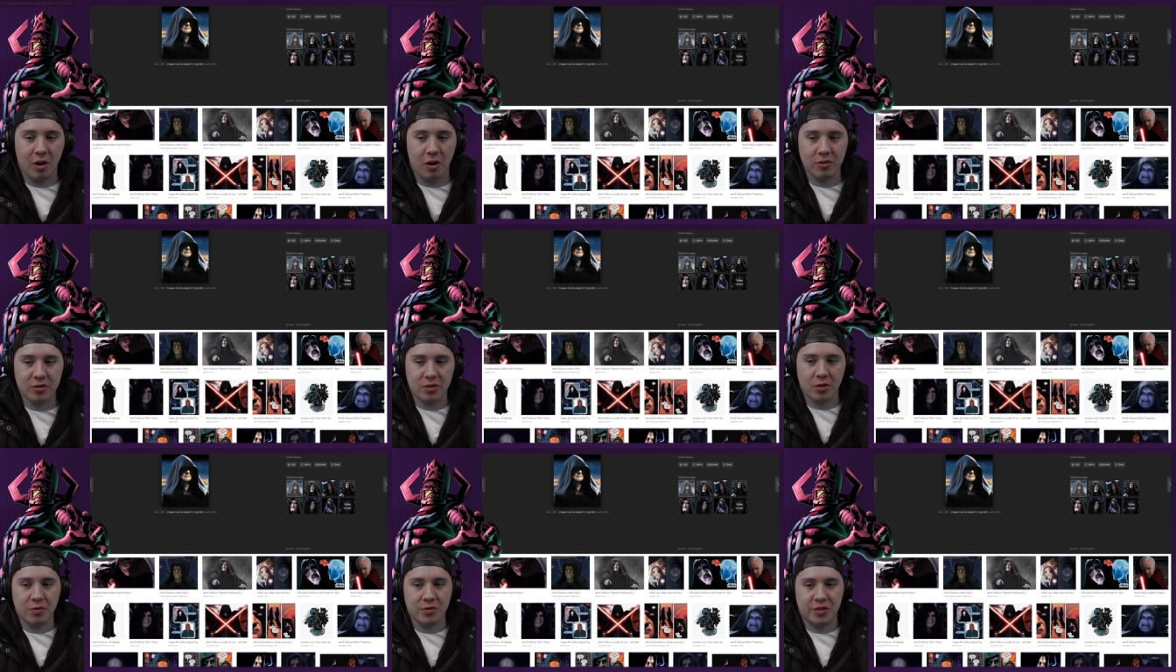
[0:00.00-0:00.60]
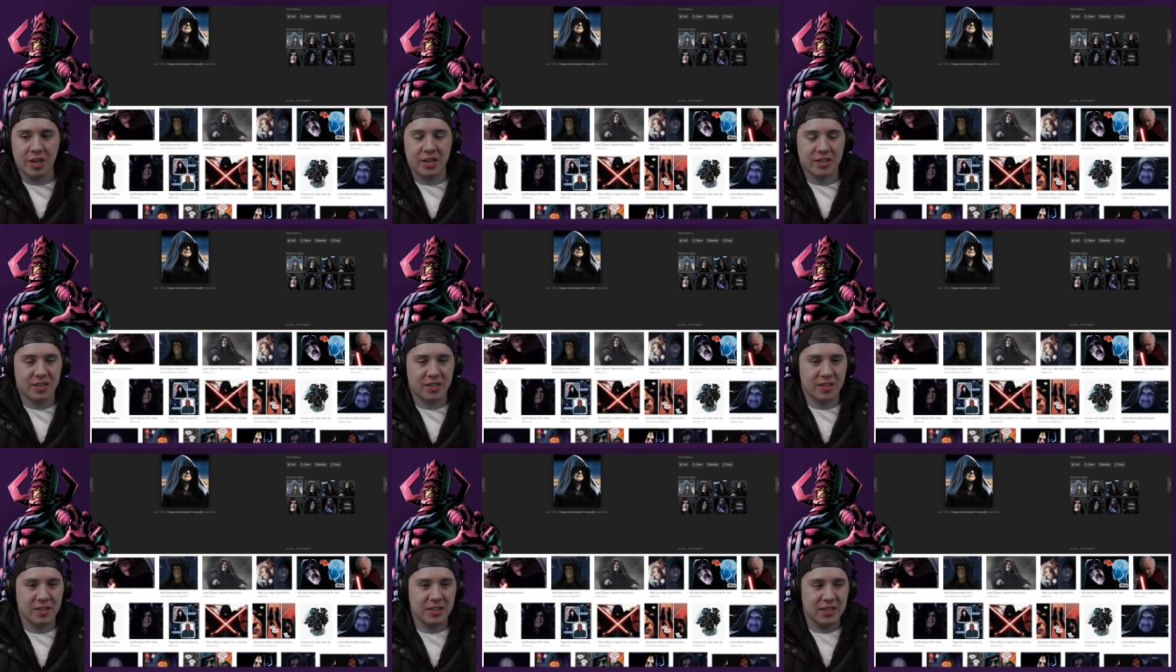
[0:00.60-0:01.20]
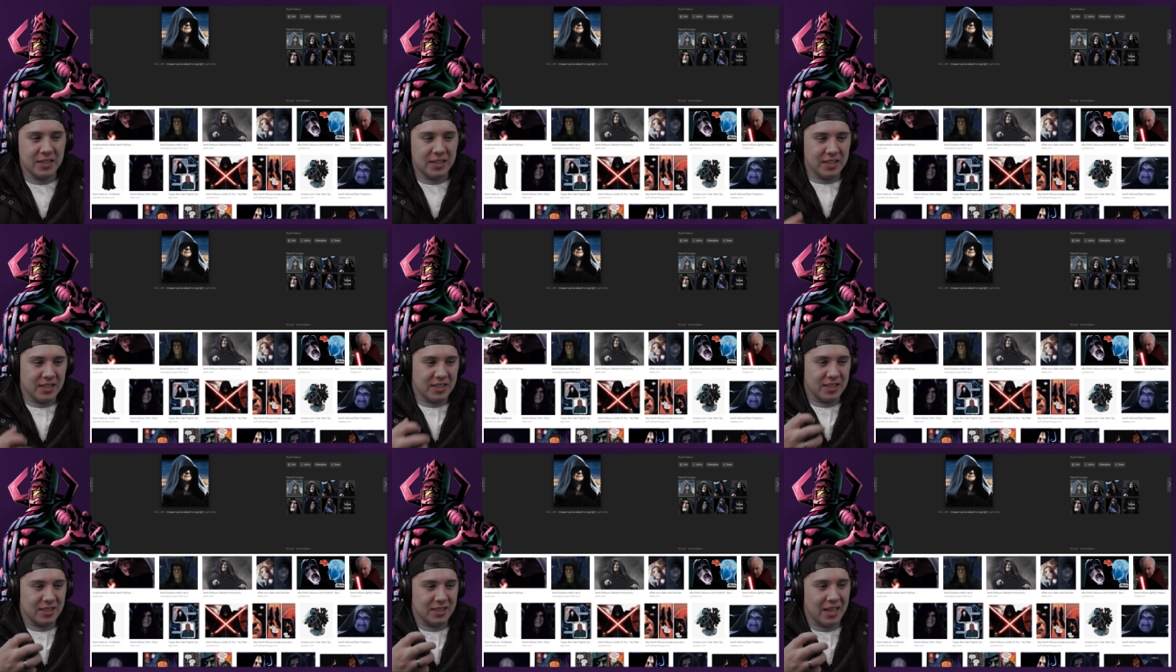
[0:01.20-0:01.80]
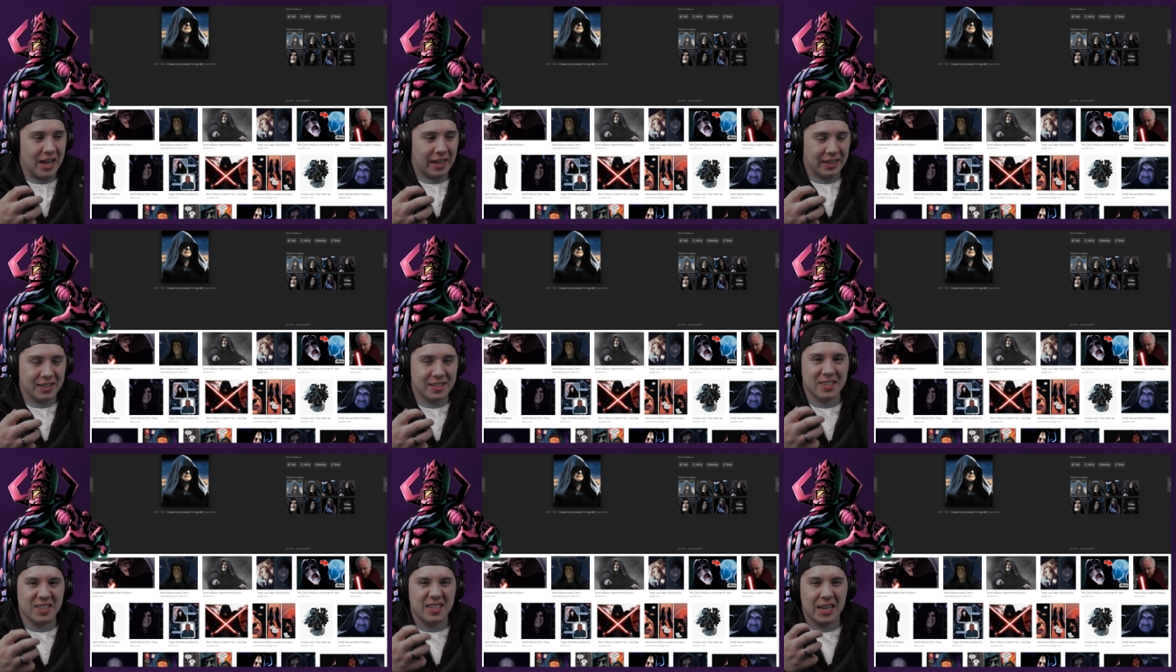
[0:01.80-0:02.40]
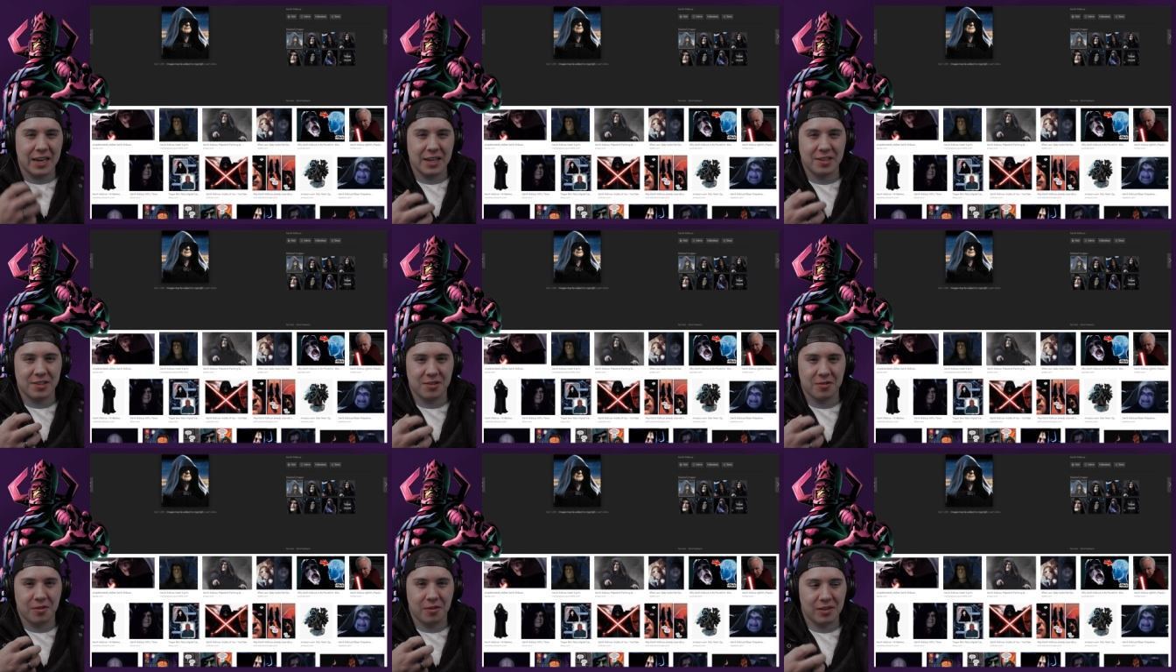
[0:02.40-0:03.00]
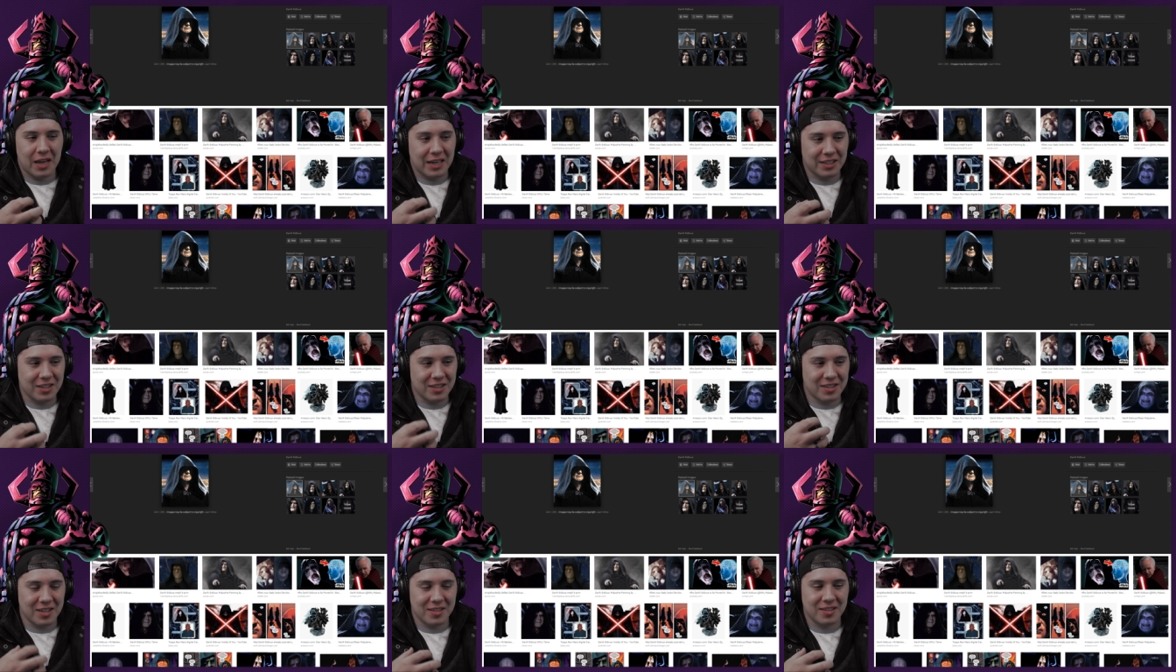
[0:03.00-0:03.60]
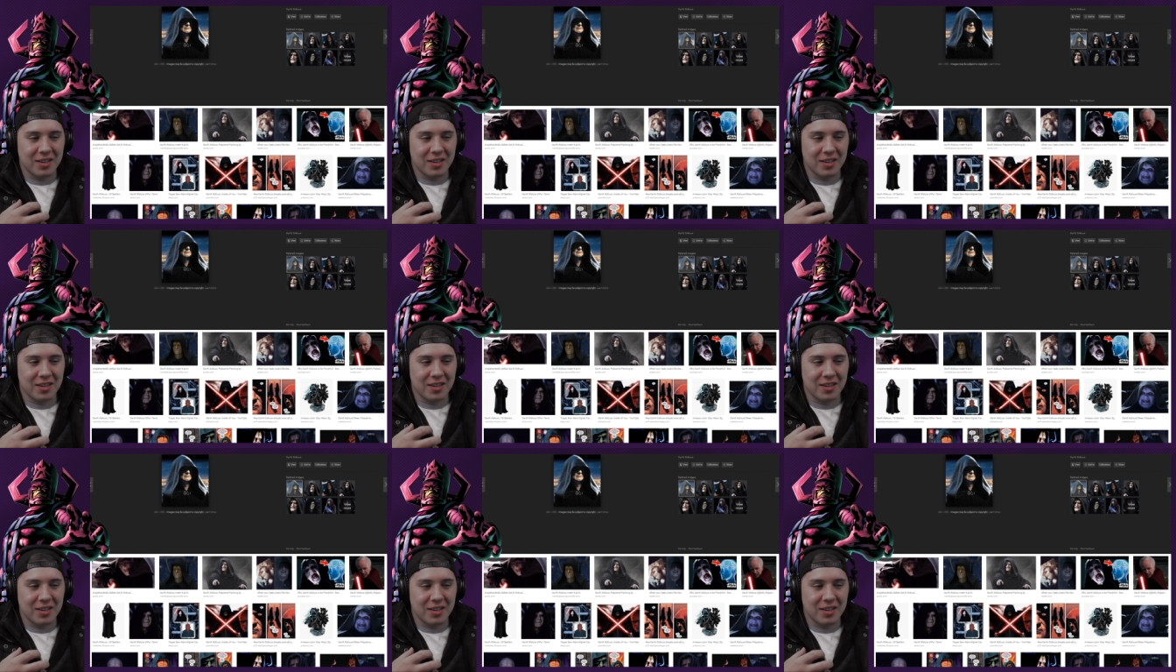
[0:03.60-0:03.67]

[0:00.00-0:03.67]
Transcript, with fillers: but also just like sinister, like